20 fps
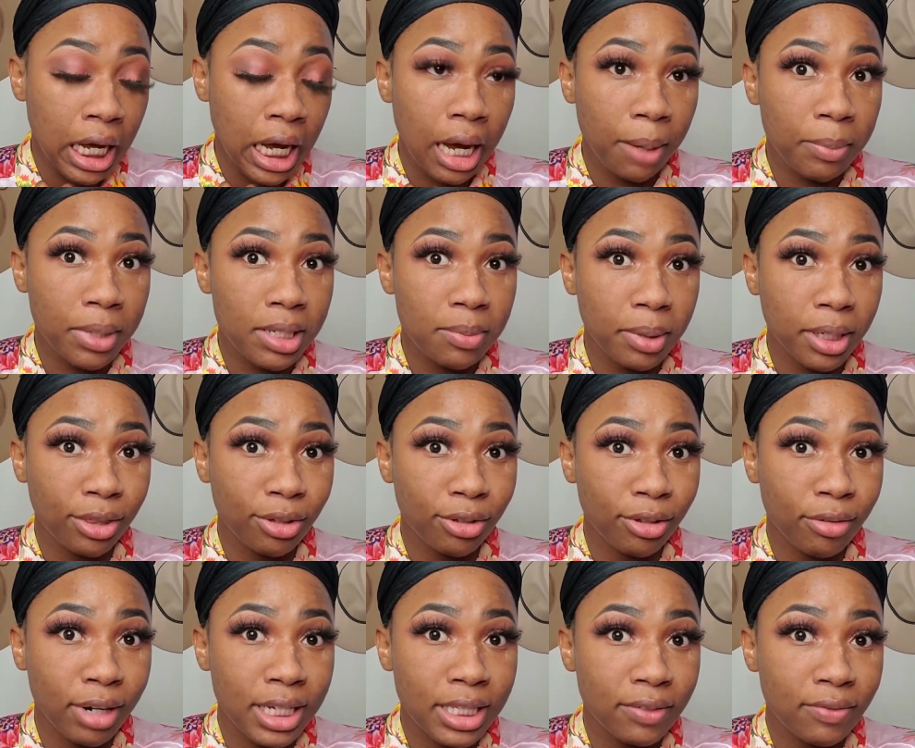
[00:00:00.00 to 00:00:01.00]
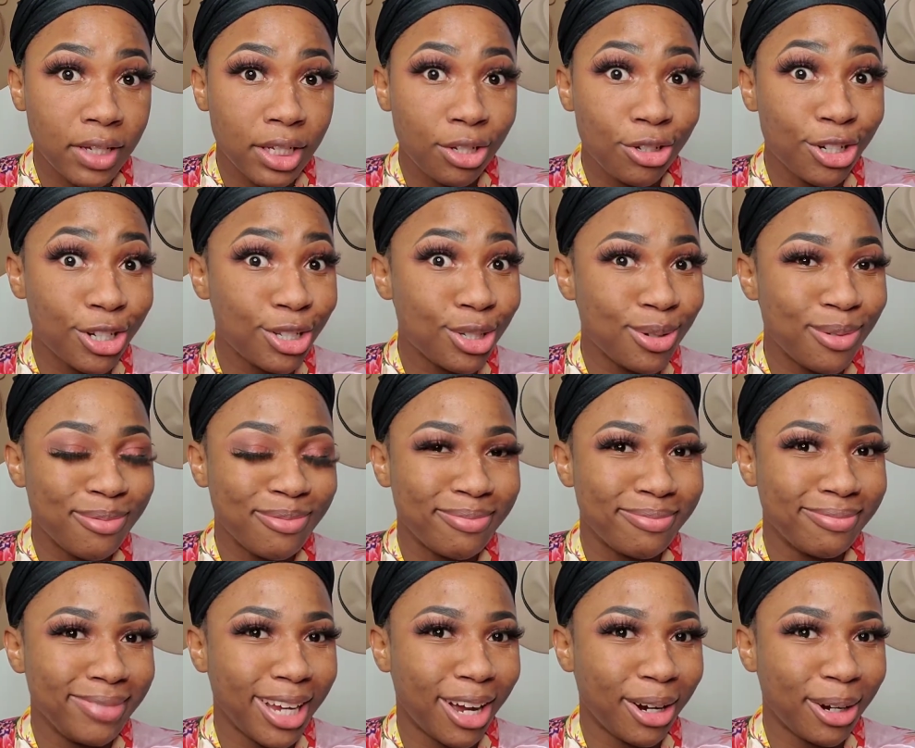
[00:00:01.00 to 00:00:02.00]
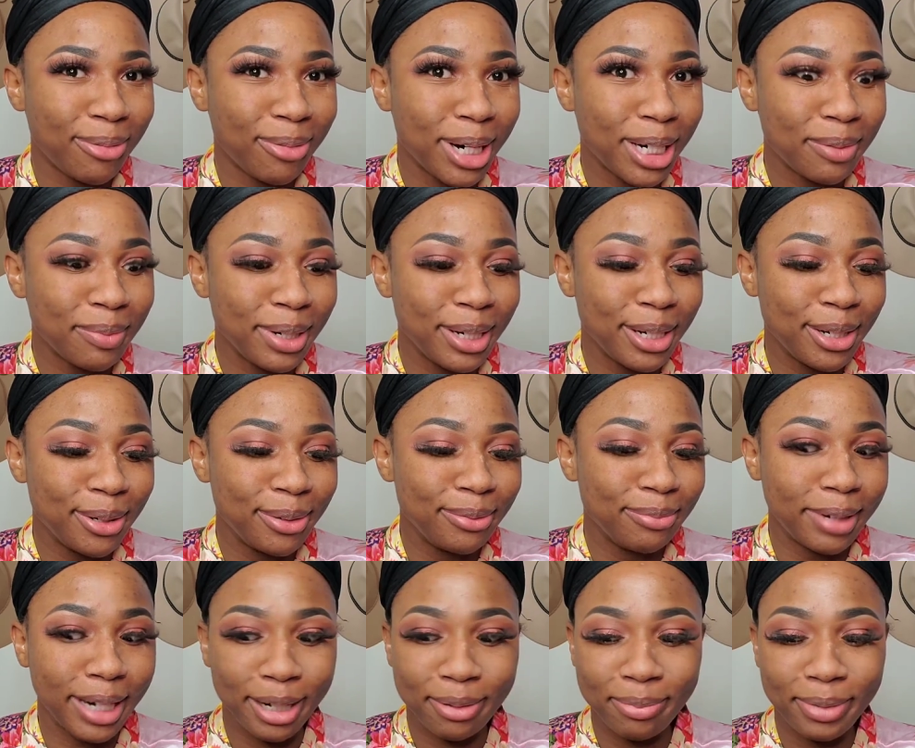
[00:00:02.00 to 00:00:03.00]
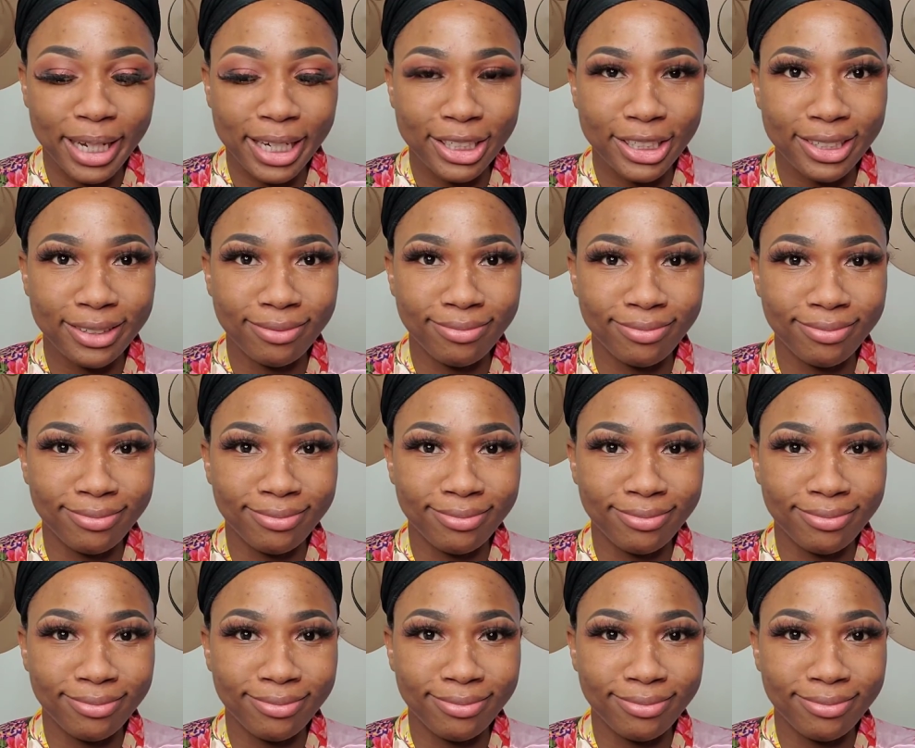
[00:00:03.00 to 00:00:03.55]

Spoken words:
I'm gonna speed through the rest of this, so just y'all can watch me do my complexion.